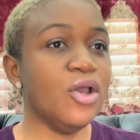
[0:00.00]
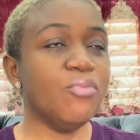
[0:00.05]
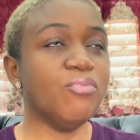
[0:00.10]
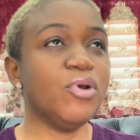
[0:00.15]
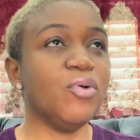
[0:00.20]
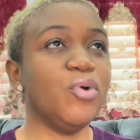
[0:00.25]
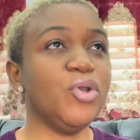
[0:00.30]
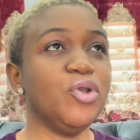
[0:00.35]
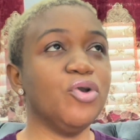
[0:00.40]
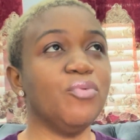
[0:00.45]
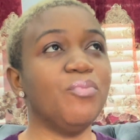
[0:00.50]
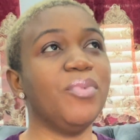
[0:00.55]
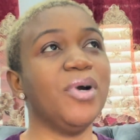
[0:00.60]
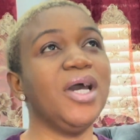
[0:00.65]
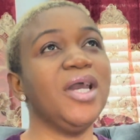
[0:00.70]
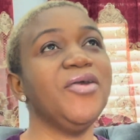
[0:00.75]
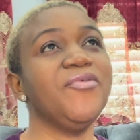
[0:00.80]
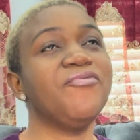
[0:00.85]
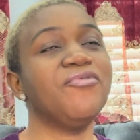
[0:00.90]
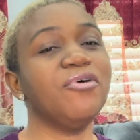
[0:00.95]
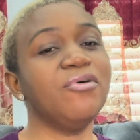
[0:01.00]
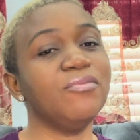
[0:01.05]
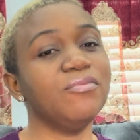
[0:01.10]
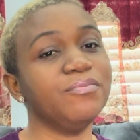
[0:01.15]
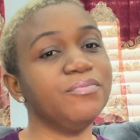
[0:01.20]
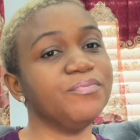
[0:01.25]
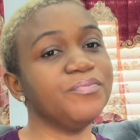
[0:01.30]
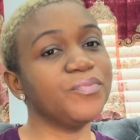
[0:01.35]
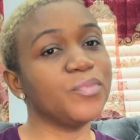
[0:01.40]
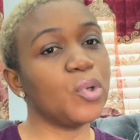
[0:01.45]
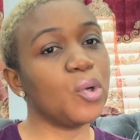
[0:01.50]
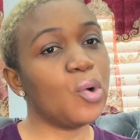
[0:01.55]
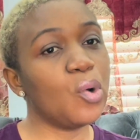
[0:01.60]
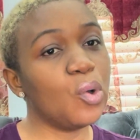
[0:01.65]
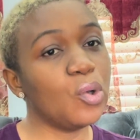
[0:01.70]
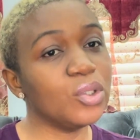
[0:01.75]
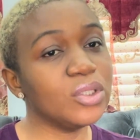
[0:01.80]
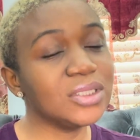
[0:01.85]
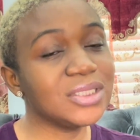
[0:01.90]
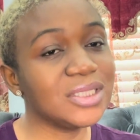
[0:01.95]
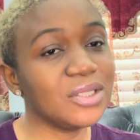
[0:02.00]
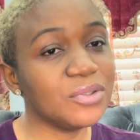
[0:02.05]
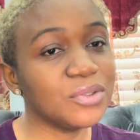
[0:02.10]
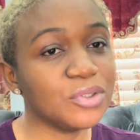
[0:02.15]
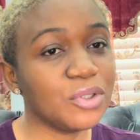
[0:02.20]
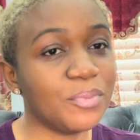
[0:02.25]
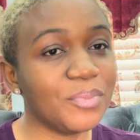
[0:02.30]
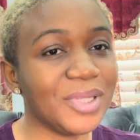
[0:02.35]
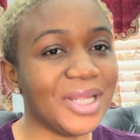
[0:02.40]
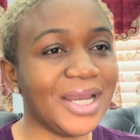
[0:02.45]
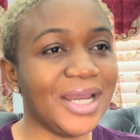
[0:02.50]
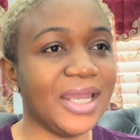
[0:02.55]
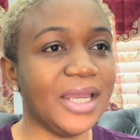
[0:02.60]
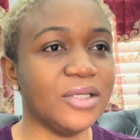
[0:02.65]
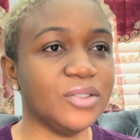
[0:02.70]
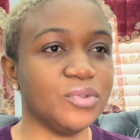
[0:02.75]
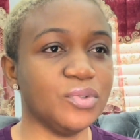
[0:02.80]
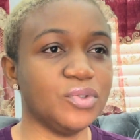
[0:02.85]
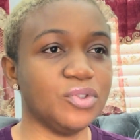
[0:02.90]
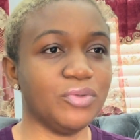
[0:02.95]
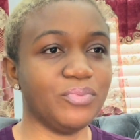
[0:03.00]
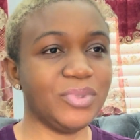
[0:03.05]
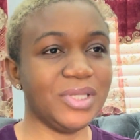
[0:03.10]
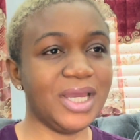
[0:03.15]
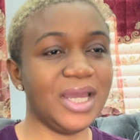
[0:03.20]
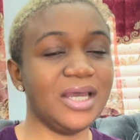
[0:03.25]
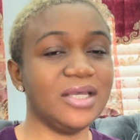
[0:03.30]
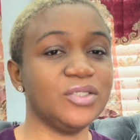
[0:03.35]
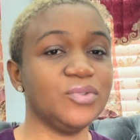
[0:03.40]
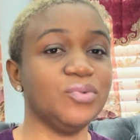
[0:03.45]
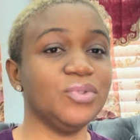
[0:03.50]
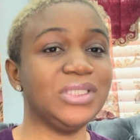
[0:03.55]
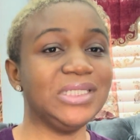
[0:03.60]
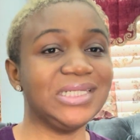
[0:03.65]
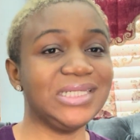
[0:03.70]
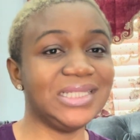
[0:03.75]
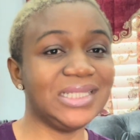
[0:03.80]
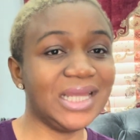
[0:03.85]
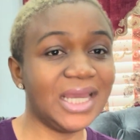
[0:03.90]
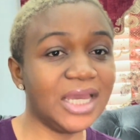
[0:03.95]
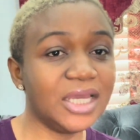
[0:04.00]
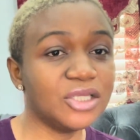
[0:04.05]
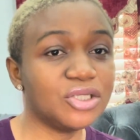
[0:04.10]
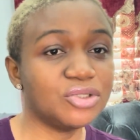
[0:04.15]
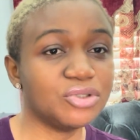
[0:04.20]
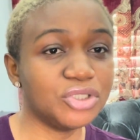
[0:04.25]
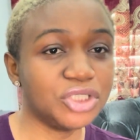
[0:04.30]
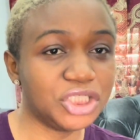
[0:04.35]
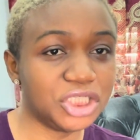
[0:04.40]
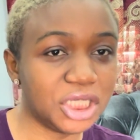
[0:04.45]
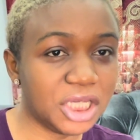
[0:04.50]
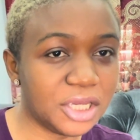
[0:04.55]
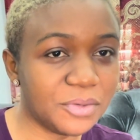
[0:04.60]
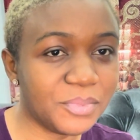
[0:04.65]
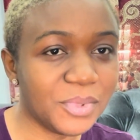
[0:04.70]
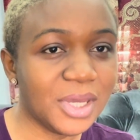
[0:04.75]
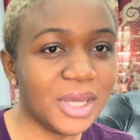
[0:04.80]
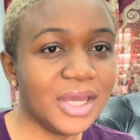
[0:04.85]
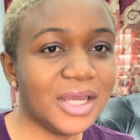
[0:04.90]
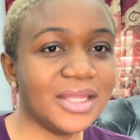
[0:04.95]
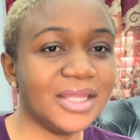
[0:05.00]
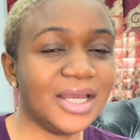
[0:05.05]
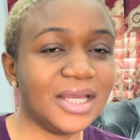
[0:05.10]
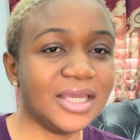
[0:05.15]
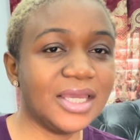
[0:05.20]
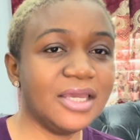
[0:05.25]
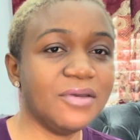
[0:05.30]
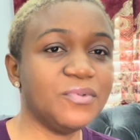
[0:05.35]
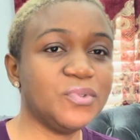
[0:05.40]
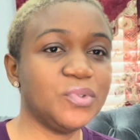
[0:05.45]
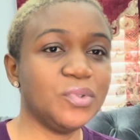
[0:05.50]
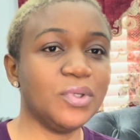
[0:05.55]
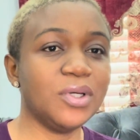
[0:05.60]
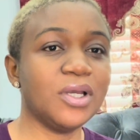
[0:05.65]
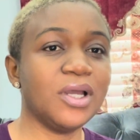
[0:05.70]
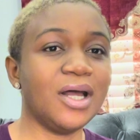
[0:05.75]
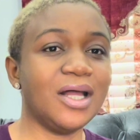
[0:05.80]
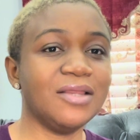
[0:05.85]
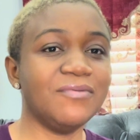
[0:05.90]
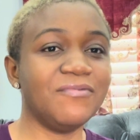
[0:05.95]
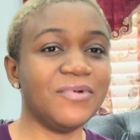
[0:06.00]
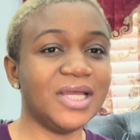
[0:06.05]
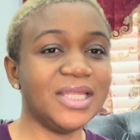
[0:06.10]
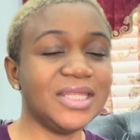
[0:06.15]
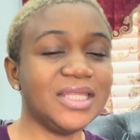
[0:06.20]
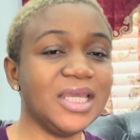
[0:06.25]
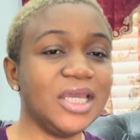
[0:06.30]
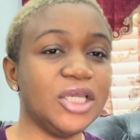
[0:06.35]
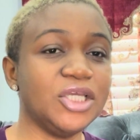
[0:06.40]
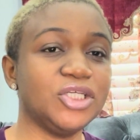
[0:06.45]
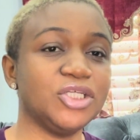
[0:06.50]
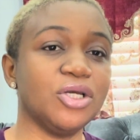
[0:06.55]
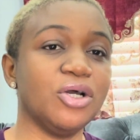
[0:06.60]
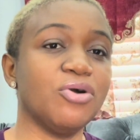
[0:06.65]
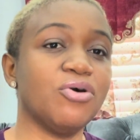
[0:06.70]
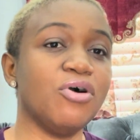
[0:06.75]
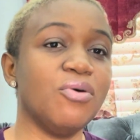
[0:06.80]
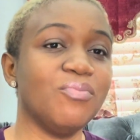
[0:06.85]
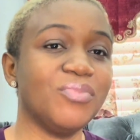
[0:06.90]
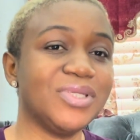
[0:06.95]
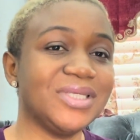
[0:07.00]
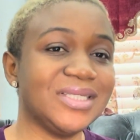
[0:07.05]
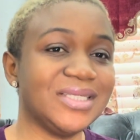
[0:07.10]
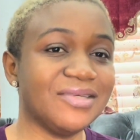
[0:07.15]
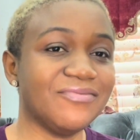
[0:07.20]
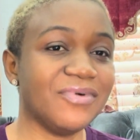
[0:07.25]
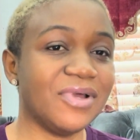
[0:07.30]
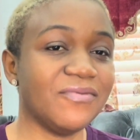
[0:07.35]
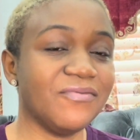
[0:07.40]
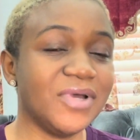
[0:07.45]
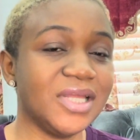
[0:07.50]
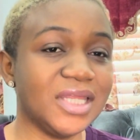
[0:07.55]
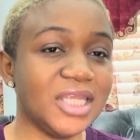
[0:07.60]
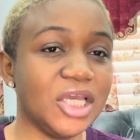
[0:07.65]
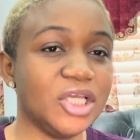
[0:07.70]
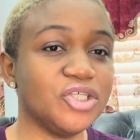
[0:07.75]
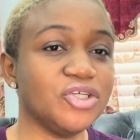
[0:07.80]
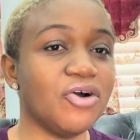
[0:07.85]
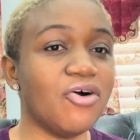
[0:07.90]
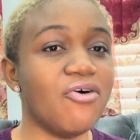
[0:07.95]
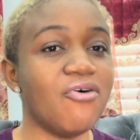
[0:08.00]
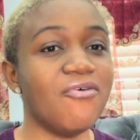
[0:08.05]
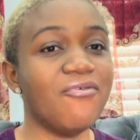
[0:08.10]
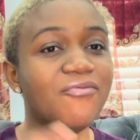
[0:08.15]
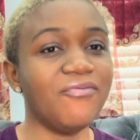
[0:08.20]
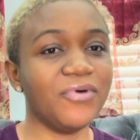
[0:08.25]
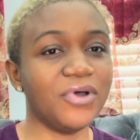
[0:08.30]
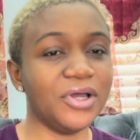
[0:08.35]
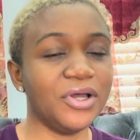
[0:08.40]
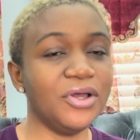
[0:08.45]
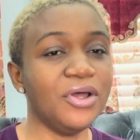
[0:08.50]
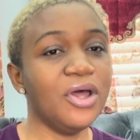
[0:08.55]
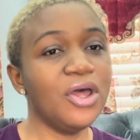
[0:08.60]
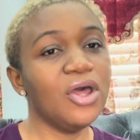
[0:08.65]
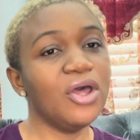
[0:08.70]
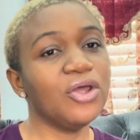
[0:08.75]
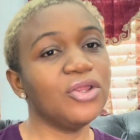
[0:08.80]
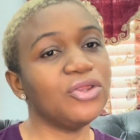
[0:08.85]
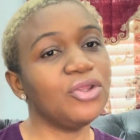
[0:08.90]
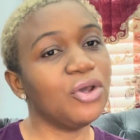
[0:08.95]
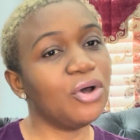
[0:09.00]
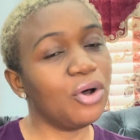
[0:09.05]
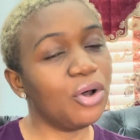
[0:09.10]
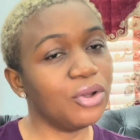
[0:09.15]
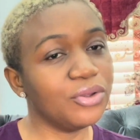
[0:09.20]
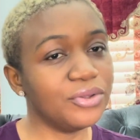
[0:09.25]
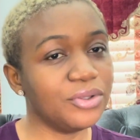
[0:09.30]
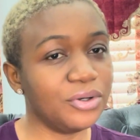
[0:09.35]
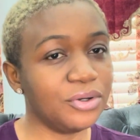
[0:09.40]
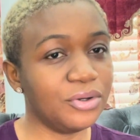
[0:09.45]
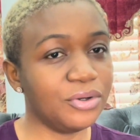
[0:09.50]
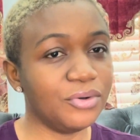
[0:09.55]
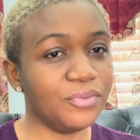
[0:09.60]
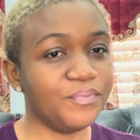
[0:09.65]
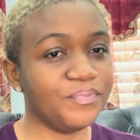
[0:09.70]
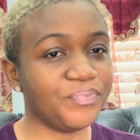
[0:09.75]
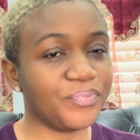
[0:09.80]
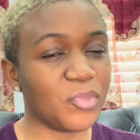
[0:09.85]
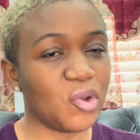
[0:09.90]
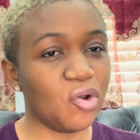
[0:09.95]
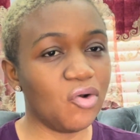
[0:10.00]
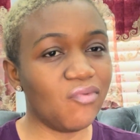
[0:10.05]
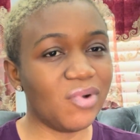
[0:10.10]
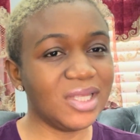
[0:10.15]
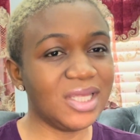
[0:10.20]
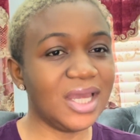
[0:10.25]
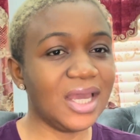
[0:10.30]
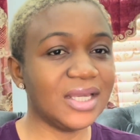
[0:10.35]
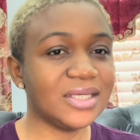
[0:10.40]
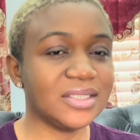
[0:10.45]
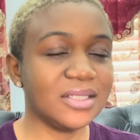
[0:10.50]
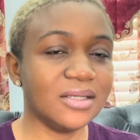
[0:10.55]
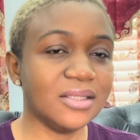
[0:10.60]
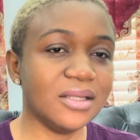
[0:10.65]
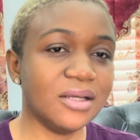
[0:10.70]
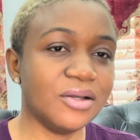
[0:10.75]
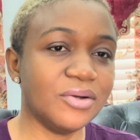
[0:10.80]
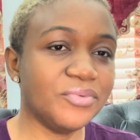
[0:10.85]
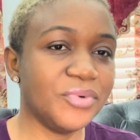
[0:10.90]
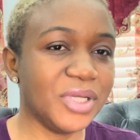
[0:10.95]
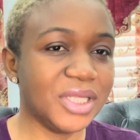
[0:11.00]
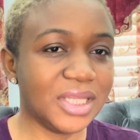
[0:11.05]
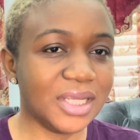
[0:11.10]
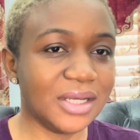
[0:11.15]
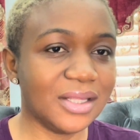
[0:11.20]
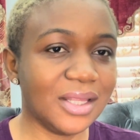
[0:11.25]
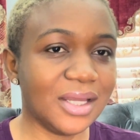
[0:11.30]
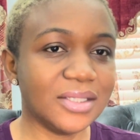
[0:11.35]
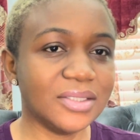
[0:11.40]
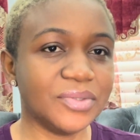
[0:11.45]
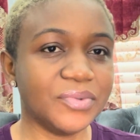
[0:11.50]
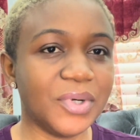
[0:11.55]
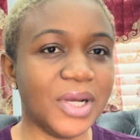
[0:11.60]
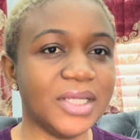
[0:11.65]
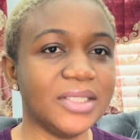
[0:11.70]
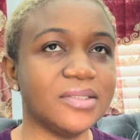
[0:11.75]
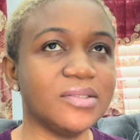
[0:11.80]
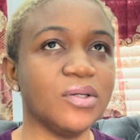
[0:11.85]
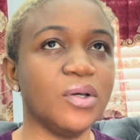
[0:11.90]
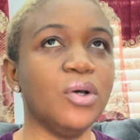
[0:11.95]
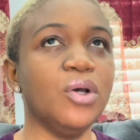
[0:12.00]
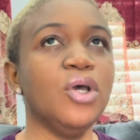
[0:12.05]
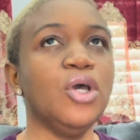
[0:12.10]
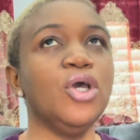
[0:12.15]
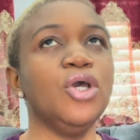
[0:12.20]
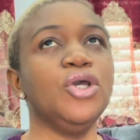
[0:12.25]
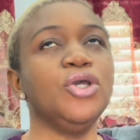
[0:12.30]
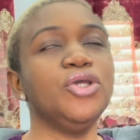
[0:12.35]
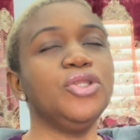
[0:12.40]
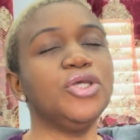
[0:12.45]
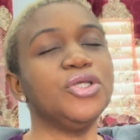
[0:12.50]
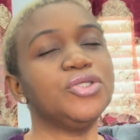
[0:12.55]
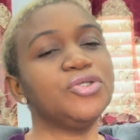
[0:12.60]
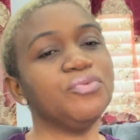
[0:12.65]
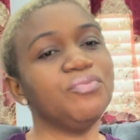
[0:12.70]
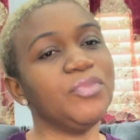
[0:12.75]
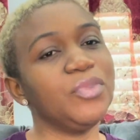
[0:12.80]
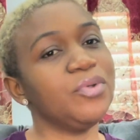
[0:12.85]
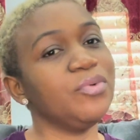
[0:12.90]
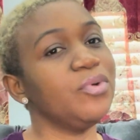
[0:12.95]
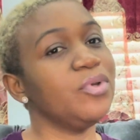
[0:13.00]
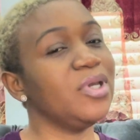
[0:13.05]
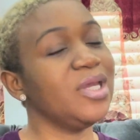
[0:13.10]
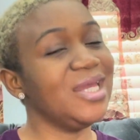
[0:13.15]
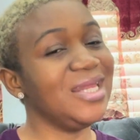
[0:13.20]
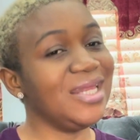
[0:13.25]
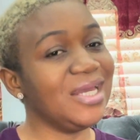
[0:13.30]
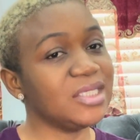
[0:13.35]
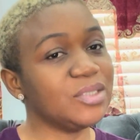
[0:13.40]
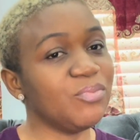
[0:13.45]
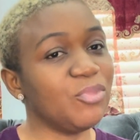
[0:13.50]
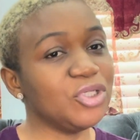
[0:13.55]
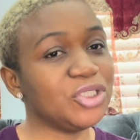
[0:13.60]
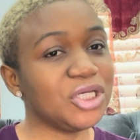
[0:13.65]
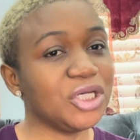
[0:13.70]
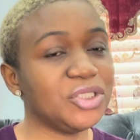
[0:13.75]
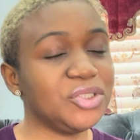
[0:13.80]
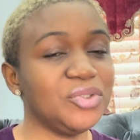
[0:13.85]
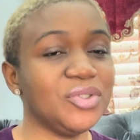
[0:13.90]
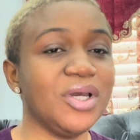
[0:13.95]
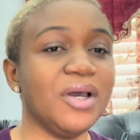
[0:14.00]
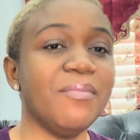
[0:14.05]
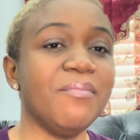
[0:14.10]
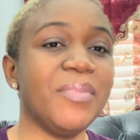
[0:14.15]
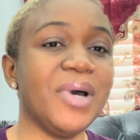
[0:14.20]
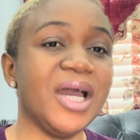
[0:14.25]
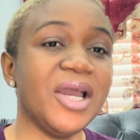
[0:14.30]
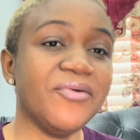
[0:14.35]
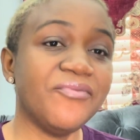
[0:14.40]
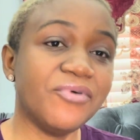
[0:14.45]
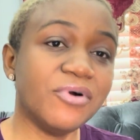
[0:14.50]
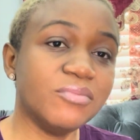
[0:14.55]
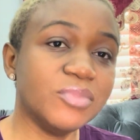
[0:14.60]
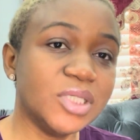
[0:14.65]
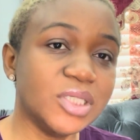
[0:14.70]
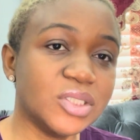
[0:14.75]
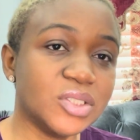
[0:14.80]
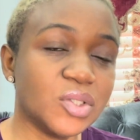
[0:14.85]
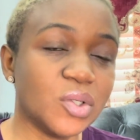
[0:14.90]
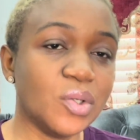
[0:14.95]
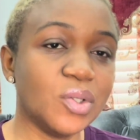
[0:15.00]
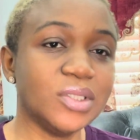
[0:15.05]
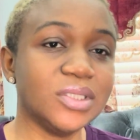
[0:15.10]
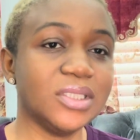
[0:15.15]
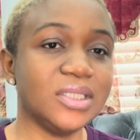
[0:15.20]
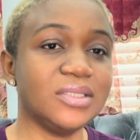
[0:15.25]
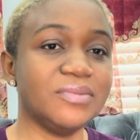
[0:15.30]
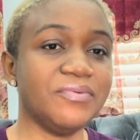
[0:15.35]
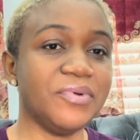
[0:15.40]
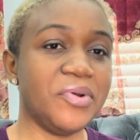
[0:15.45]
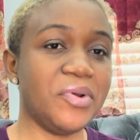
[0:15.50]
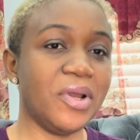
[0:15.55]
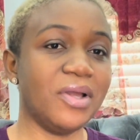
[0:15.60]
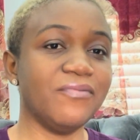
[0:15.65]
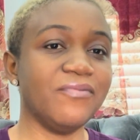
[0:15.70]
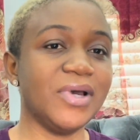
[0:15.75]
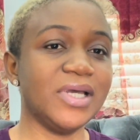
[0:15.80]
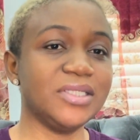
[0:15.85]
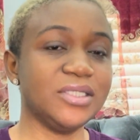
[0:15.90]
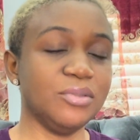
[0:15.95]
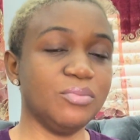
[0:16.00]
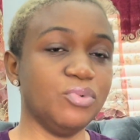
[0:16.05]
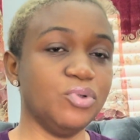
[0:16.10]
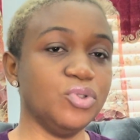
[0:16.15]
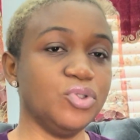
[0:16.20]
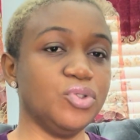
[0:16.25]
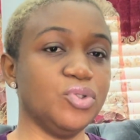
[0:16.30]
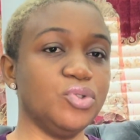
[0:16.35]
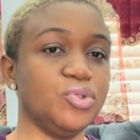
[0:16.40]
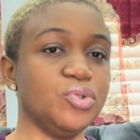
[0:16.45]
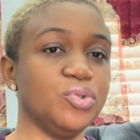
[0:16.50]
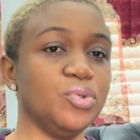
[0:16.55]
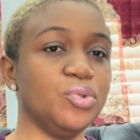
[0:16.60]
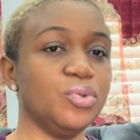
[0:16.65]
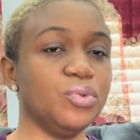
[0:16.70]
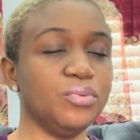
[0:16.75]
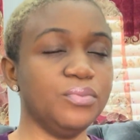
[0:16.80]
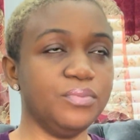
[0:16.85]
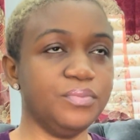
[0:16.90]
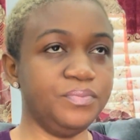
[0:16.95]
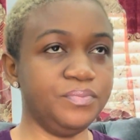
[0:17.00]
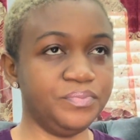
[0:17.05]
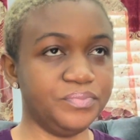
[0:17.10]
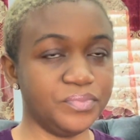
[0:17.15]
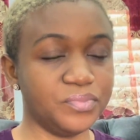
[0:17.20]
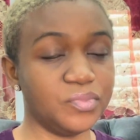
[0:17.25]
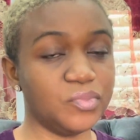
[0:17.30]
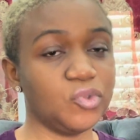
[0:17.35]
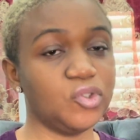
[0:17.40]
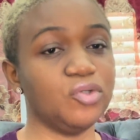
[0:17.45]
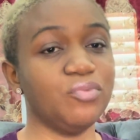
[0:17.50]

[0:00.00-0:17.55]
But when you're buying from wholesale suppliers or suppliers who delay to ship, that gives you an advantage, a competitive advantage over the external retailers, right? So you need to, in as much as you can buy from these stores, it's very advisable to do to